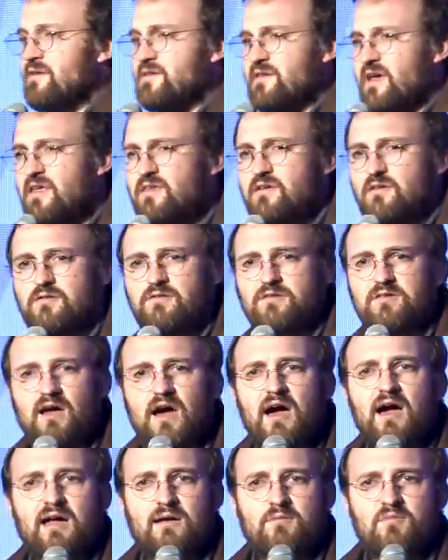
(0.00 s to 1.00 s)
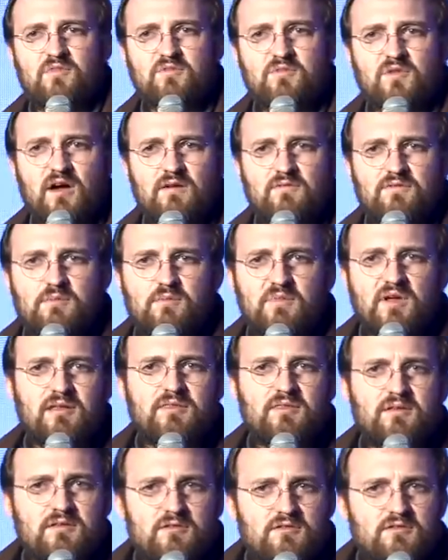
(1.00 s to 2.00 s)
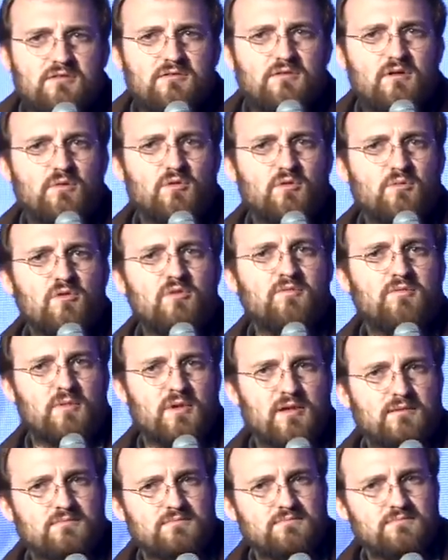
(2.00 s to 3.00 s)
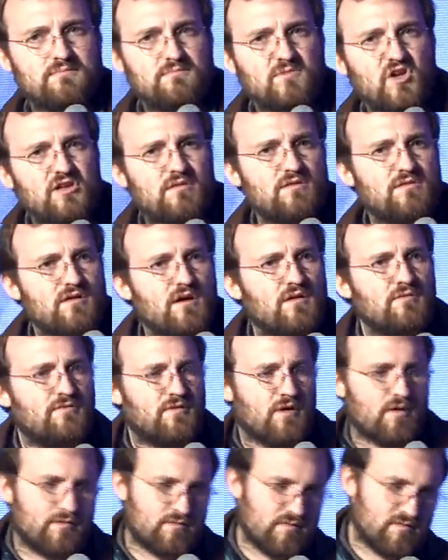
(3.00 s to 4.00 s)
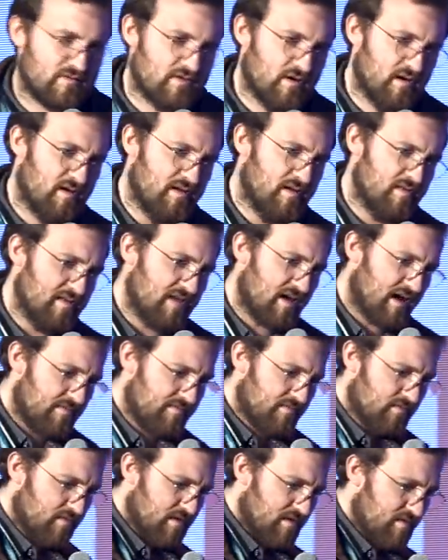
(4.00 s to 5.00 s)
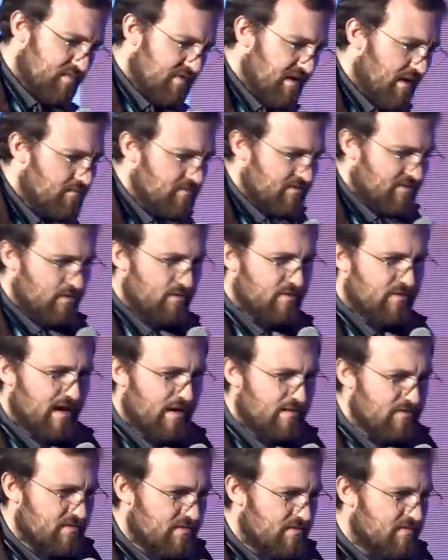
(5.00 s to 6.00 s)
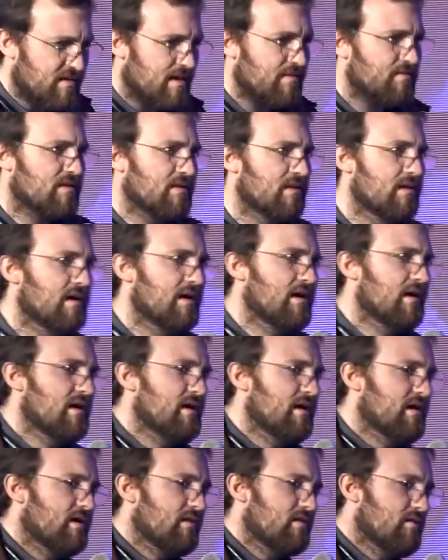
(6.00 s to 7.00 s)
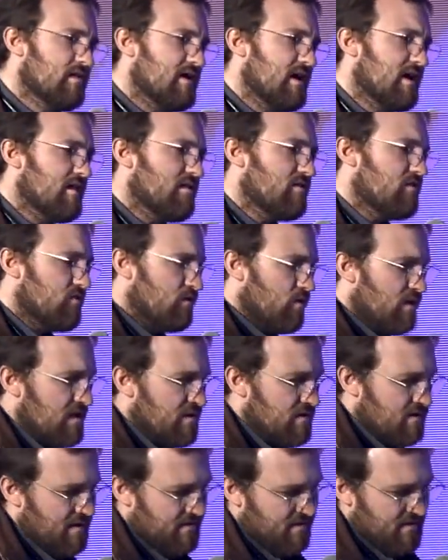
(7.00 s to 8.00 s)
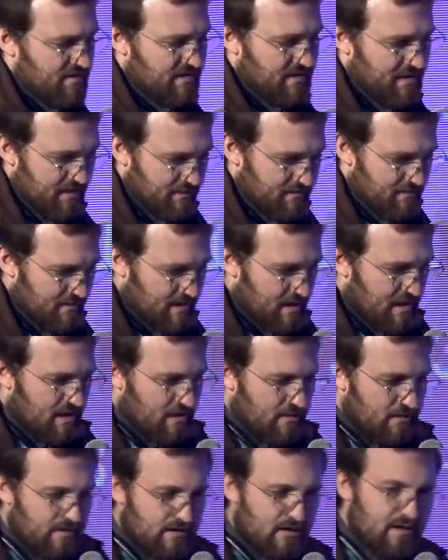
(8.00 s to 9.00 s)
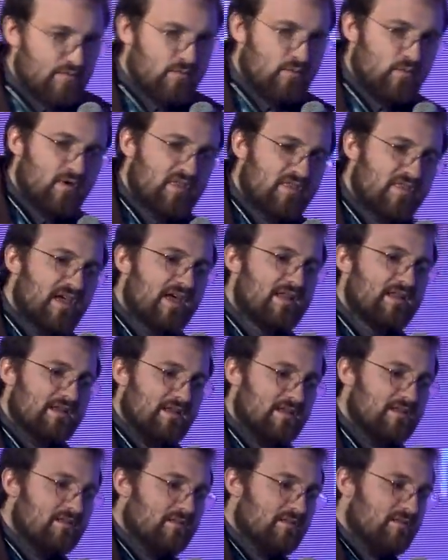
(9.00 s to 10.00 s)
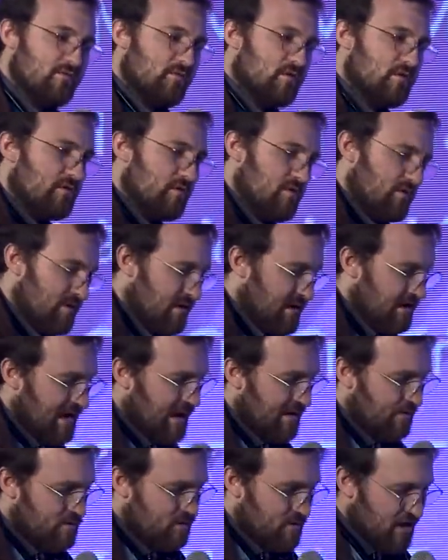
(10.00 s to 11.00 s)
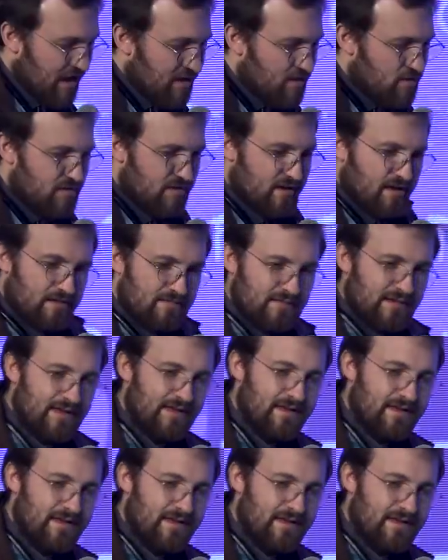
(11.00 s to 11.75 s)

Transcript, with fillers: 10 years' time, we've gone from nothing to a global movement. Look at cell phones. The iPhone comes out in 2007. Look at it in 2017. Look at what that did to the world. Look at how it changed it.